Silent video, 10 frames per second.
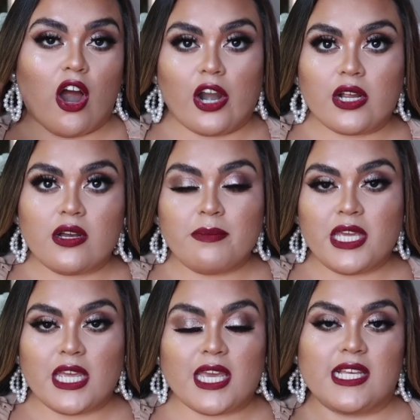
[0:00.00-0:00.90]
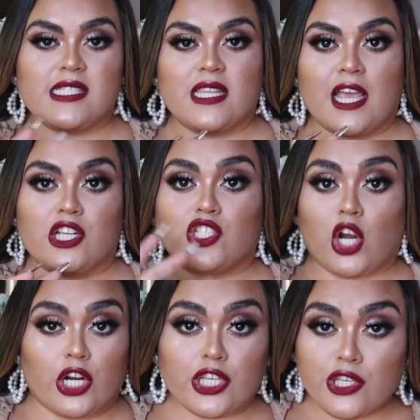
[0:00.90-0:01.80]
are comedic it's like a
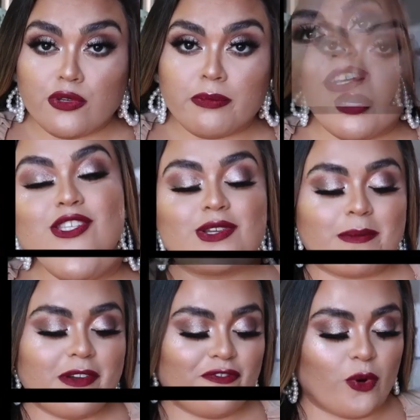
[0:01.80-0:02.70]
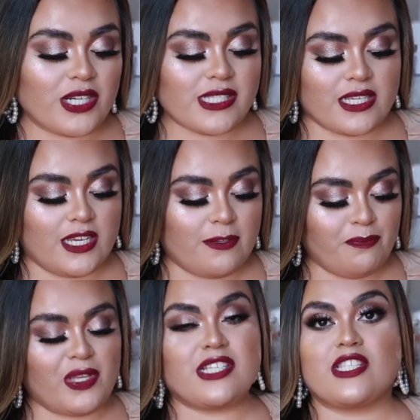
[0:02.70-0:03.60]
dark humor so number
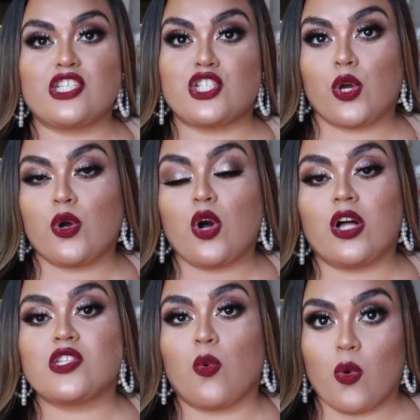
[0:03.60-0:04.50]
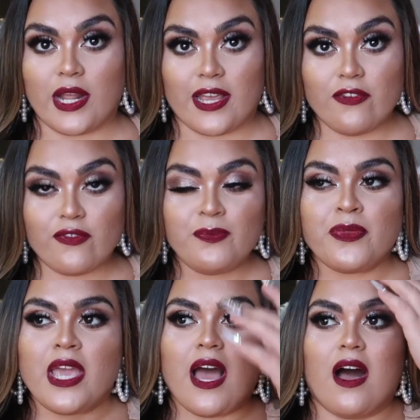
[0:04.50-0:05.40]
14 is this show called what if
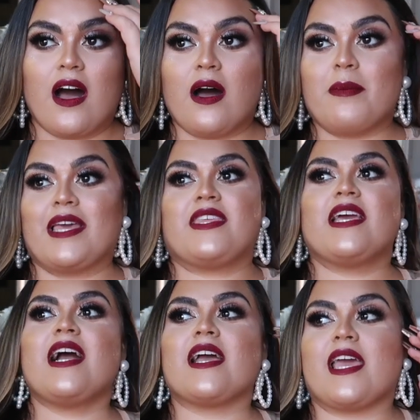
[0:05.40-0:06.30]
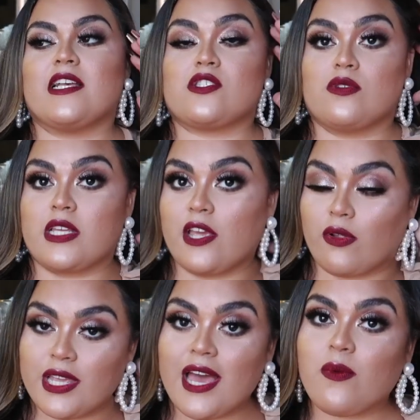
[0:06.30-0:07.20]
um i think it got canceled it
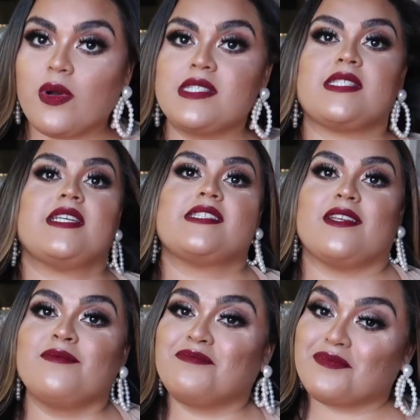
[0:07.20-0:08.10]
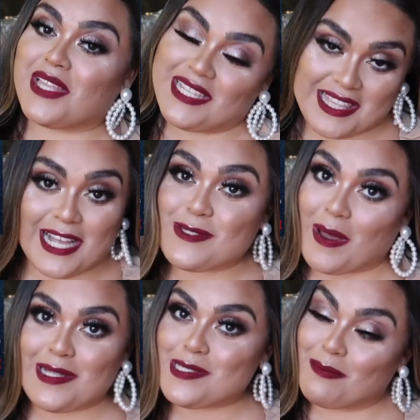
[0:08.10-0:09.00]
only had one season it, that's
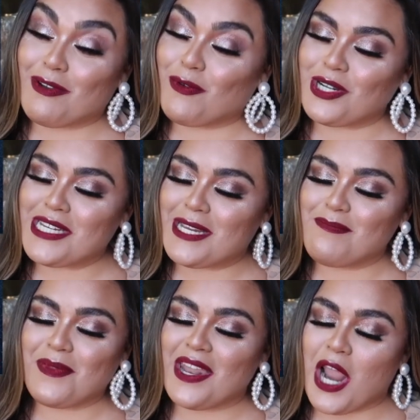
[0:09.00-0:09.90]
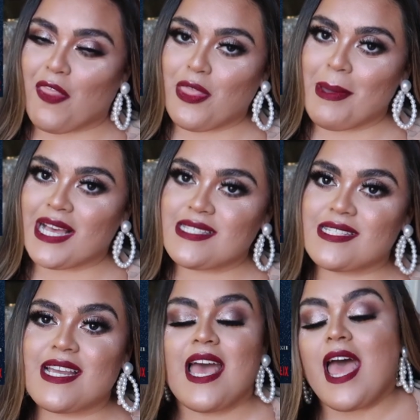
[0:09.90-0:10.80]
why it's number 14 and not the
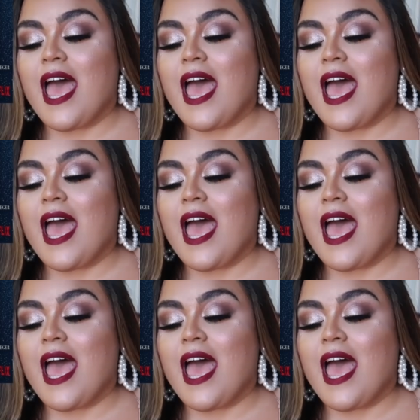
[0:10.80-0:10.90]
best.